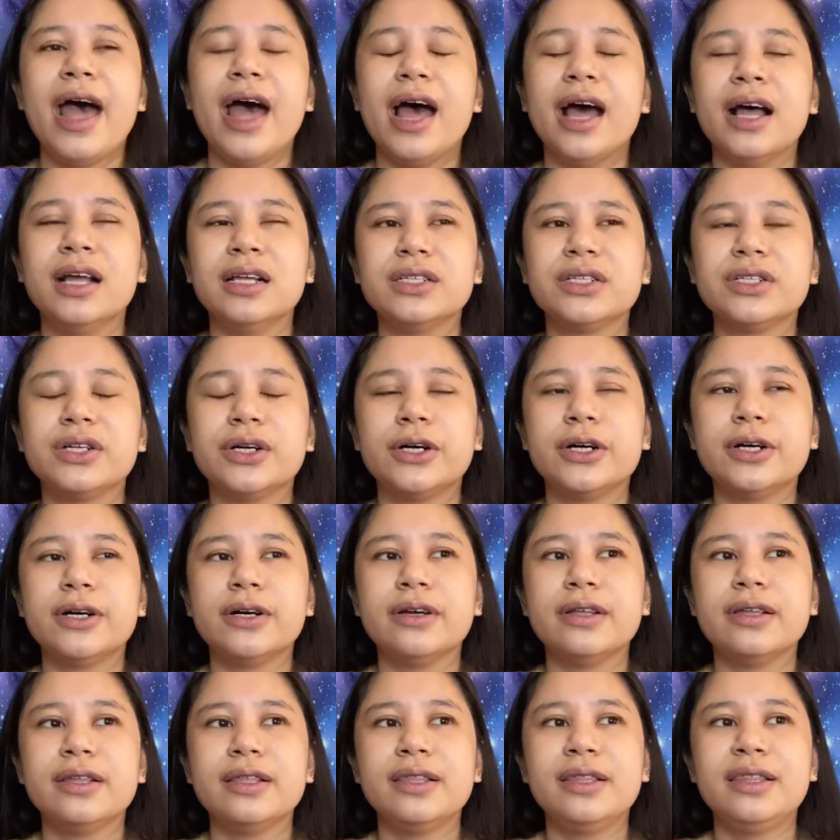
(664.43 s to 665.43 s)
And so
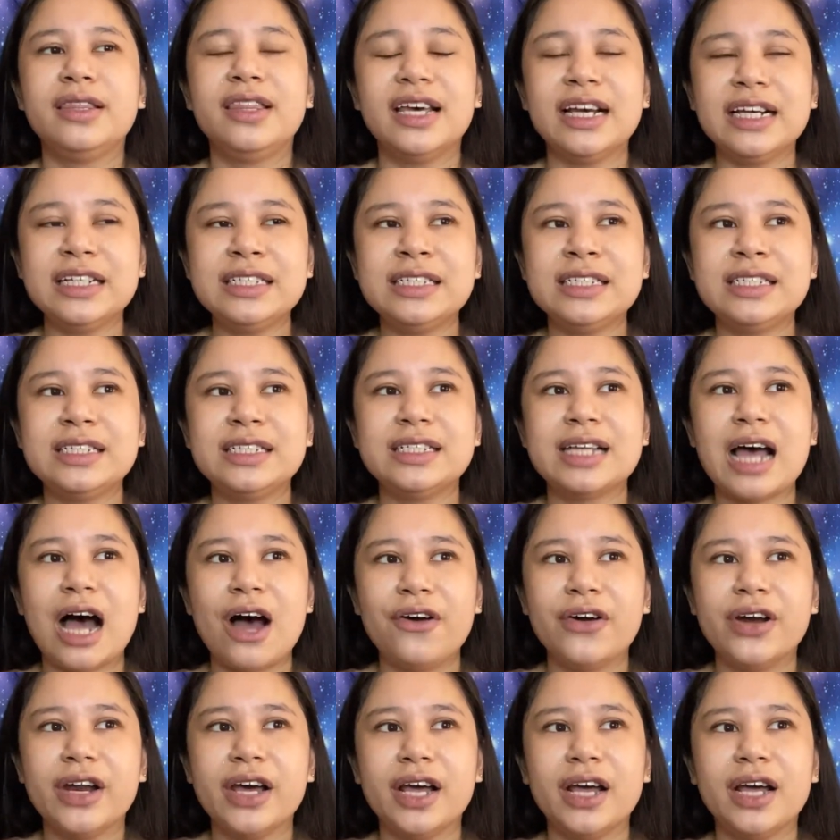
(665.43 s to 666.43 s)
this
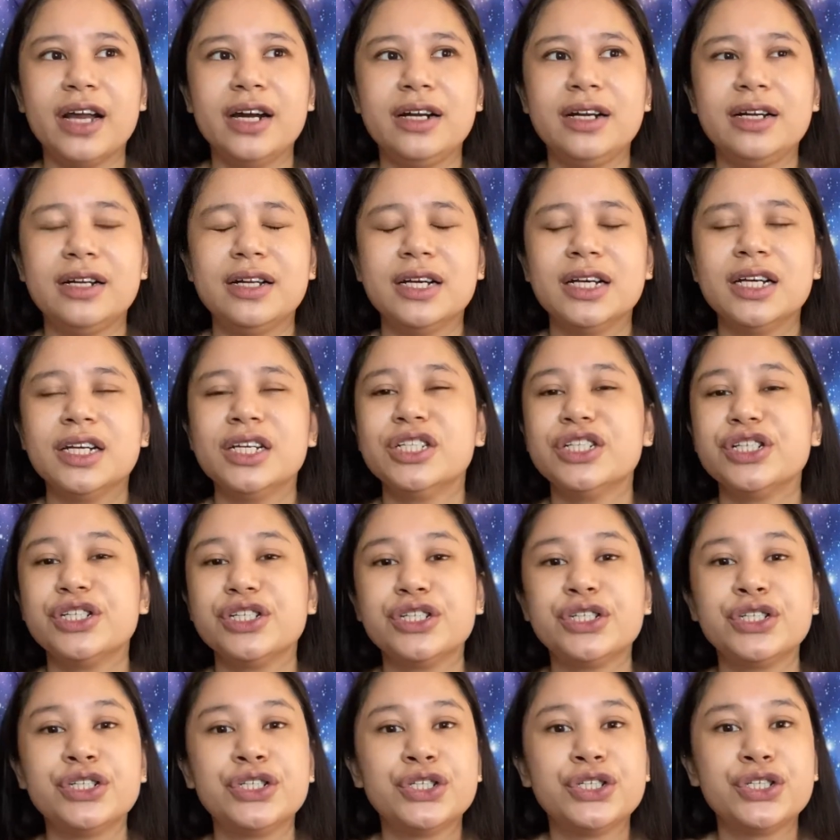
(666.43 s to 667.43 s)
sounded
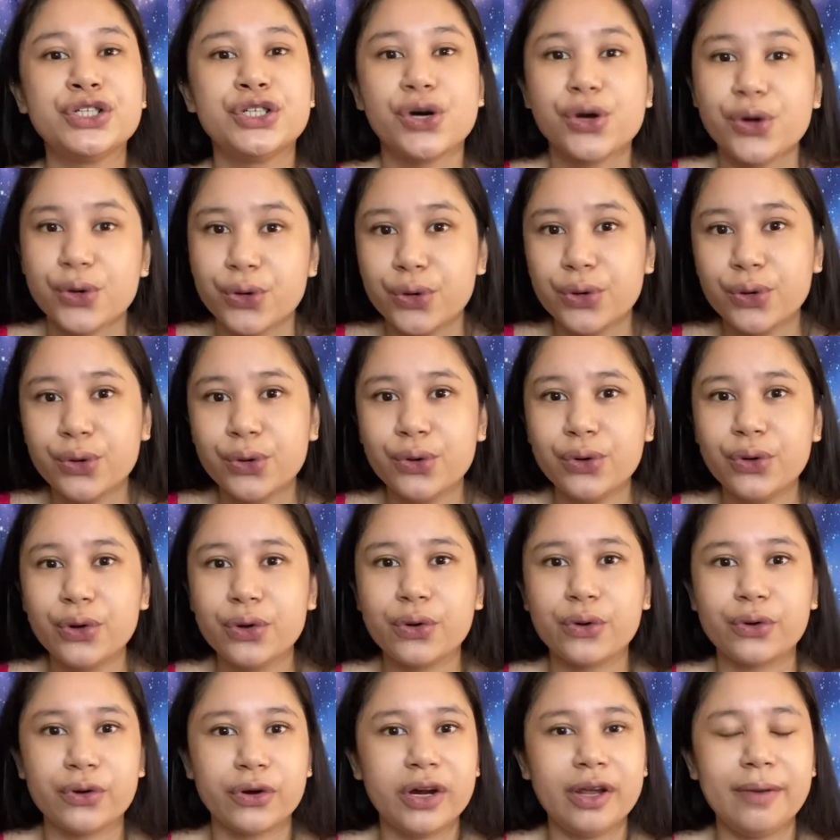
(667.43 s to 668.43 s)
so
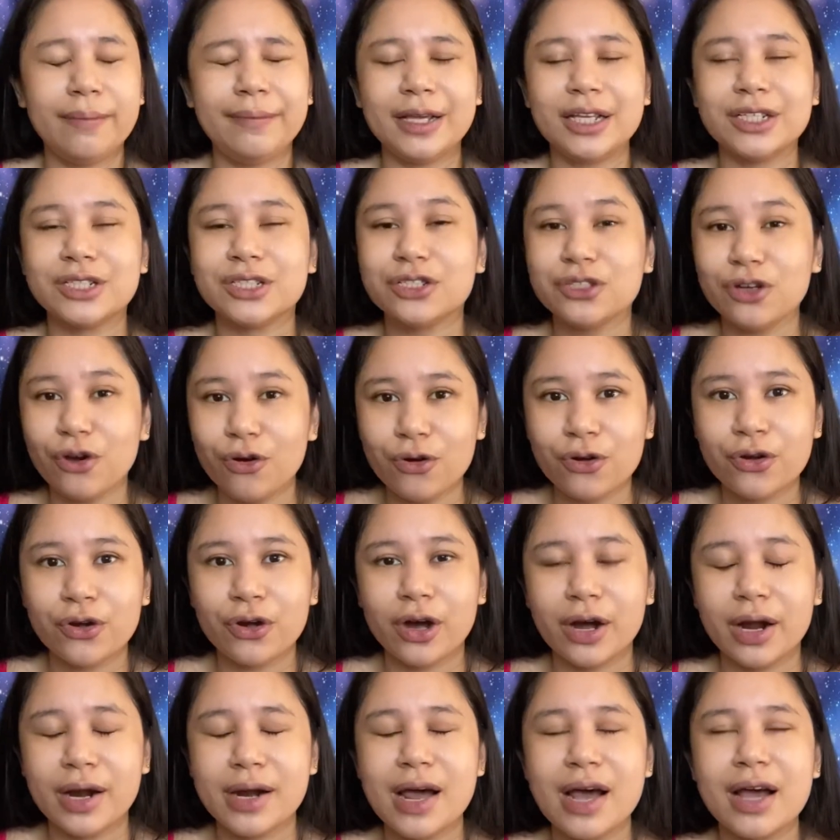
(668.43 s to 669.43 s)
creepy, so
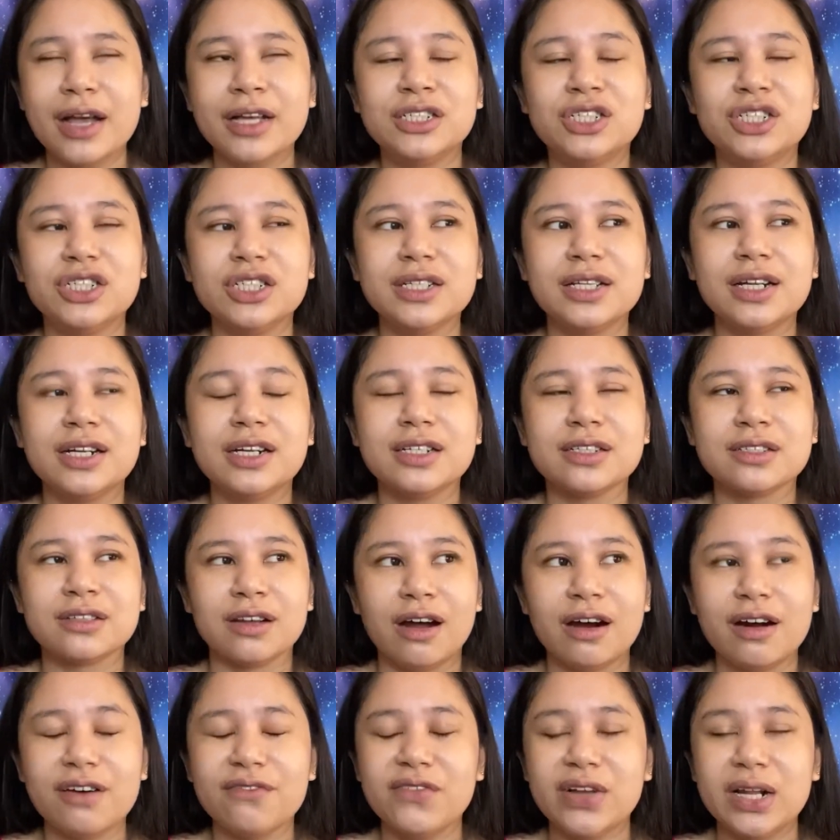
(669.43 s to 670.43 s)
good. It's just that it's
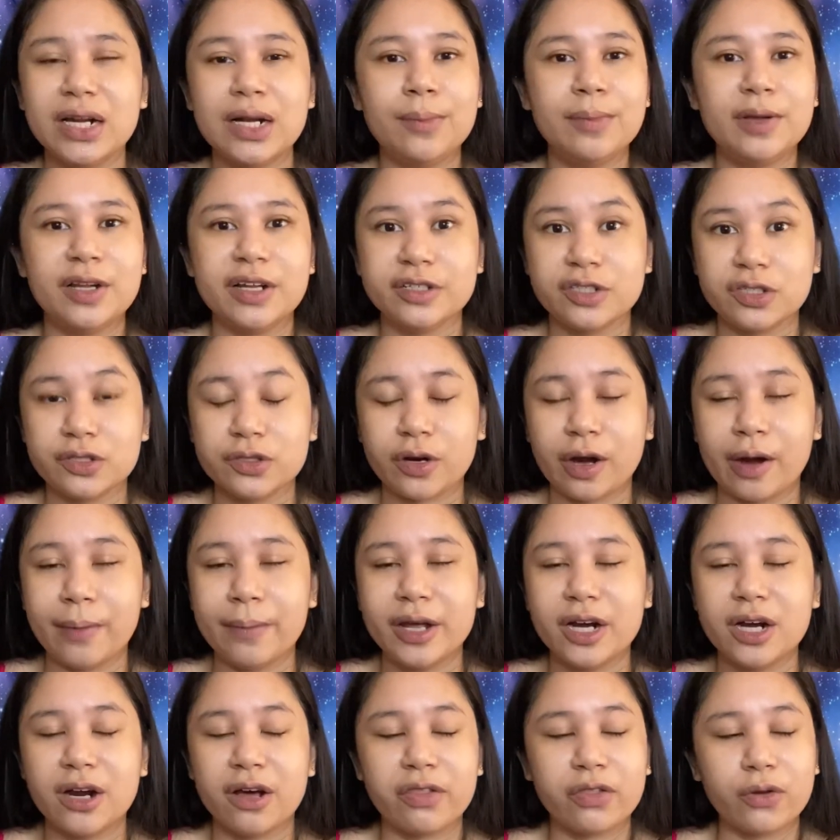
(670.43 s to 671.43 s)
not available in
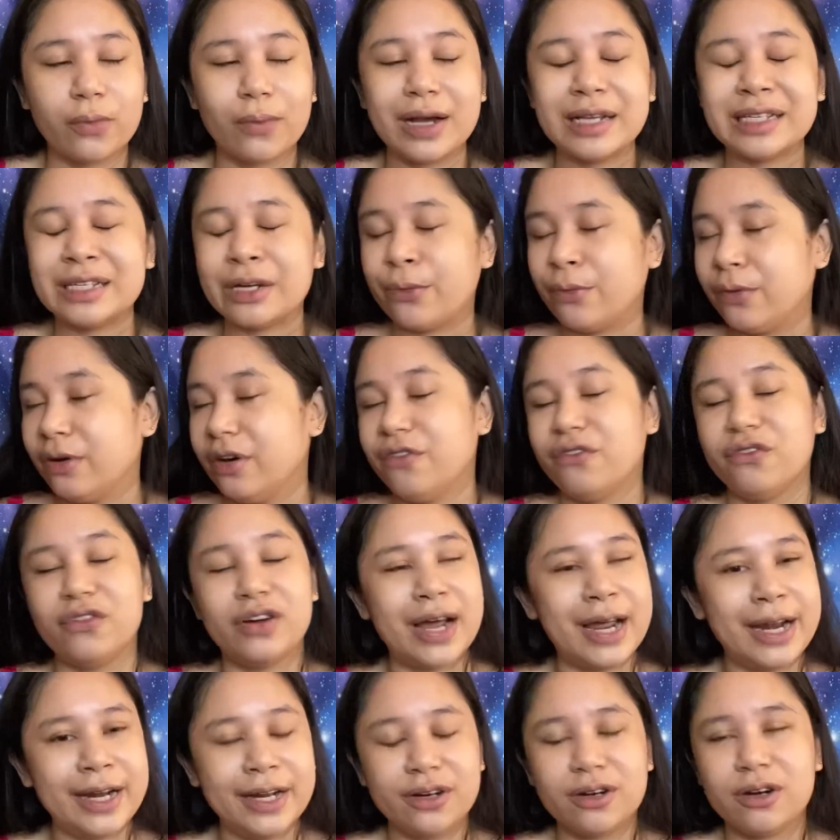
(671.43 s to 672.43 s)
Scribd, otherwise I would have
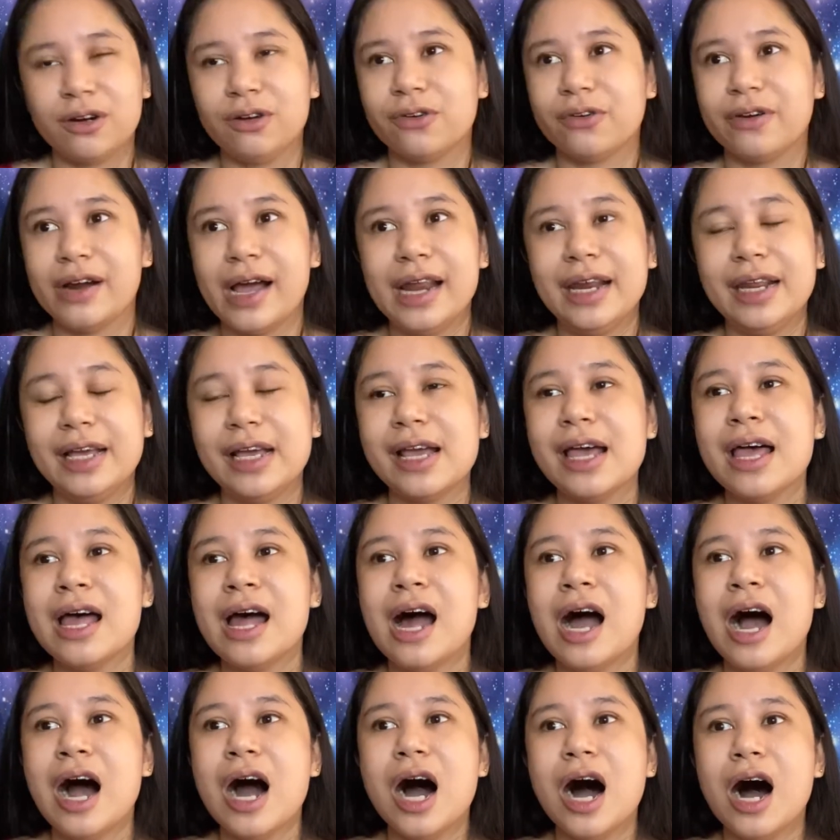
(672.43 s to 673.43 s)
read it already.
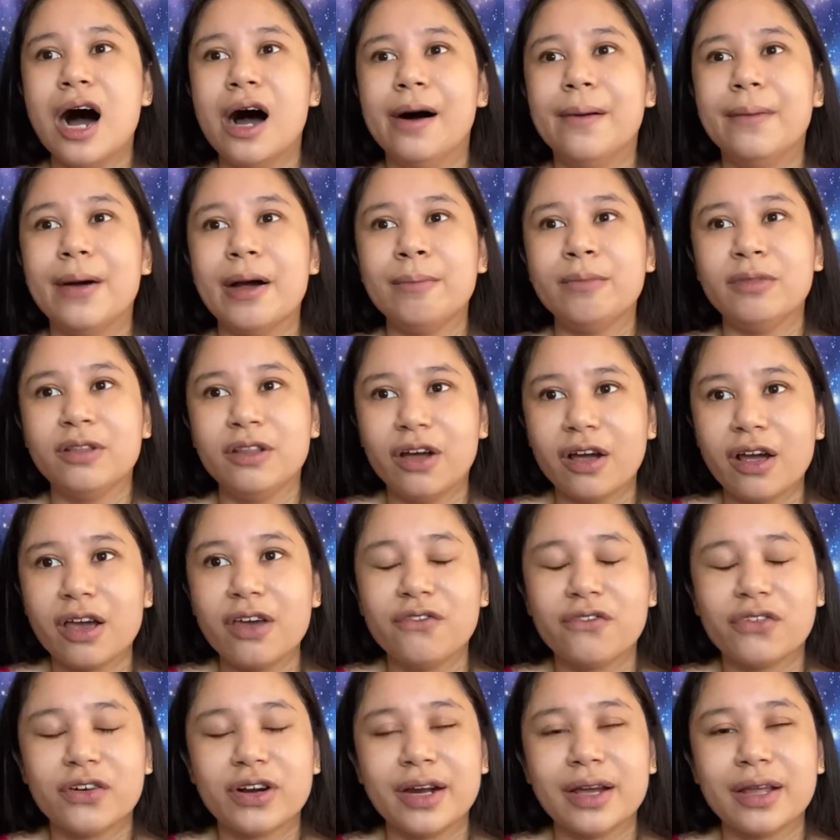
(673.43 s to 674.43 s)
I'm
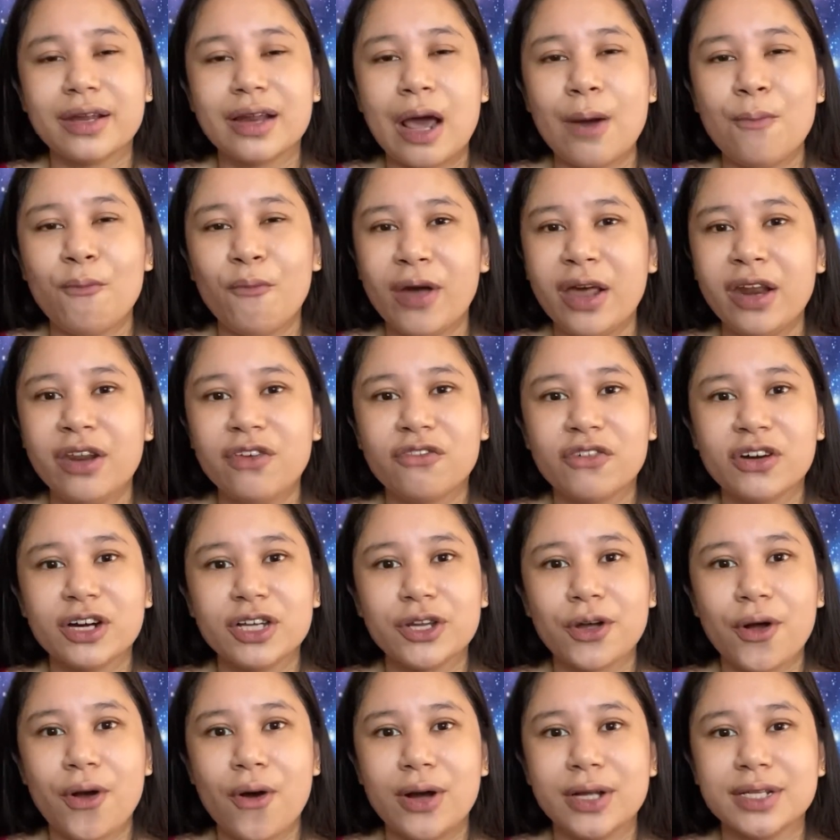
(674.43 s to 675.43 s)
looking for it. I'm waiting for it
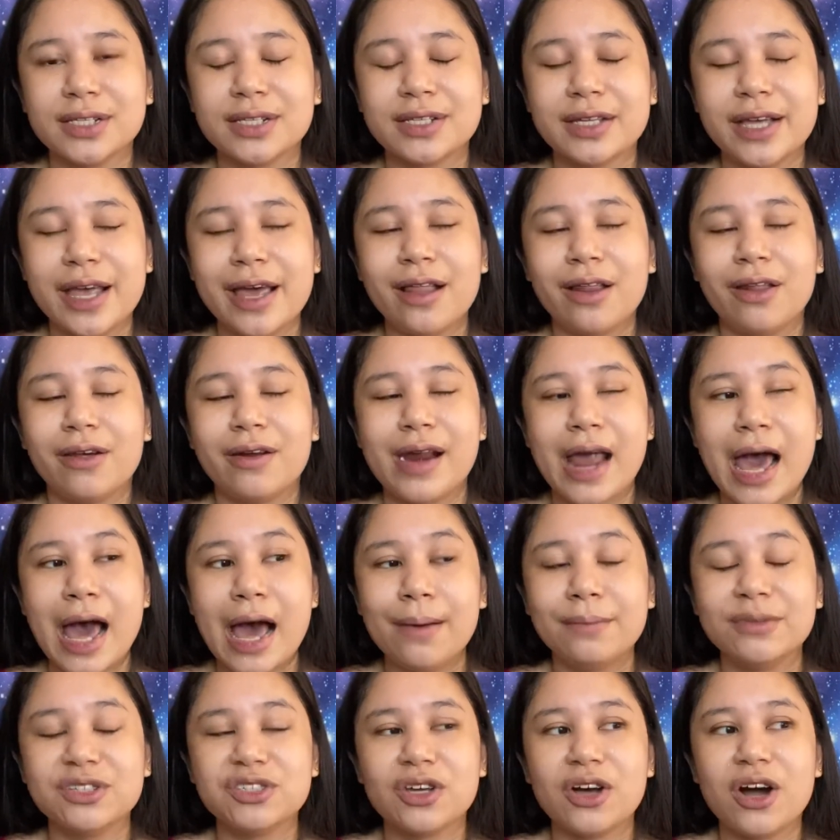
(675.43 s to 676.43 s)
to go on sale on
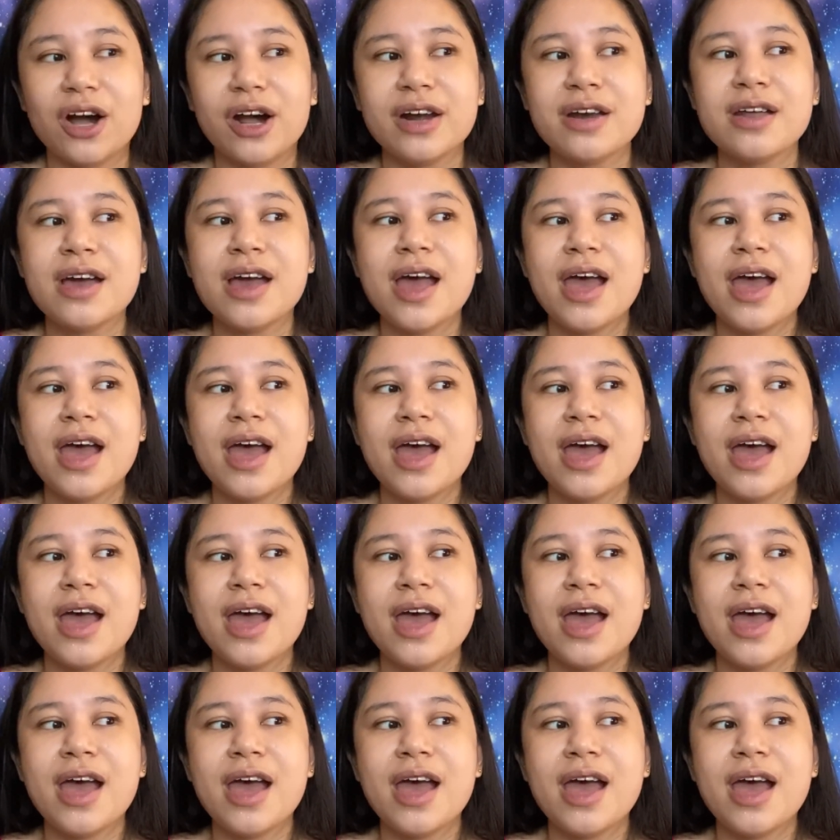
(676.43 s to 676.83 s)
Amazon.